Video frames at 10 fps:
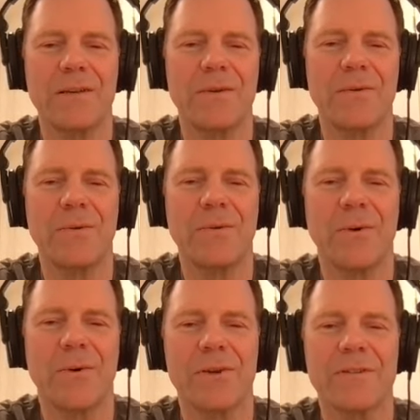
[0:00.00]
do
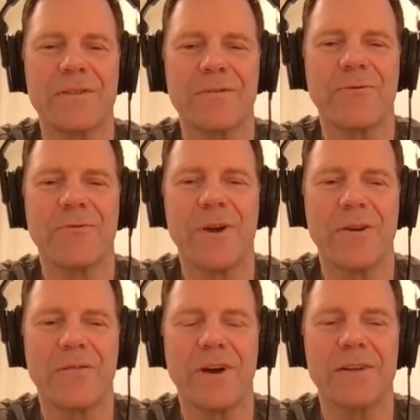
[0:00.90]
or what's in front
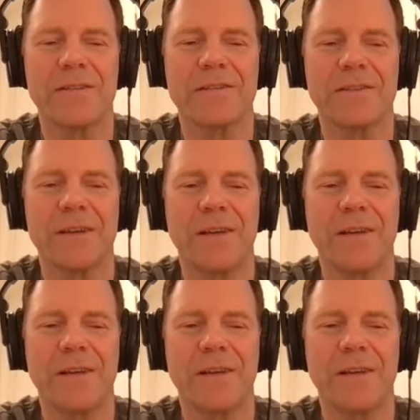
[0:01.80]
of us